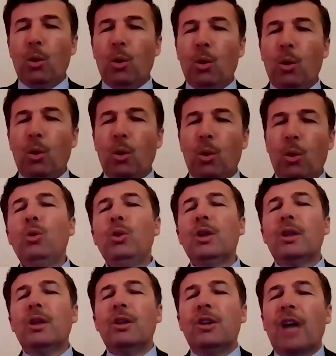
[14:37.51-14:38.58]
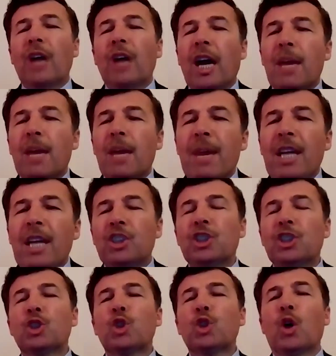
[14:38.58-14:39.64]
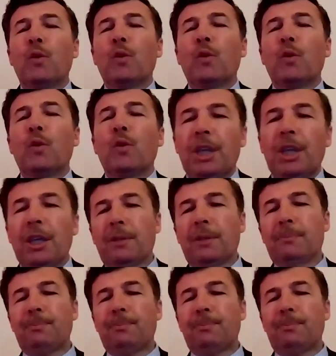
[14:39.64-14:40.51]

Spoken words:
all dimensions of human being.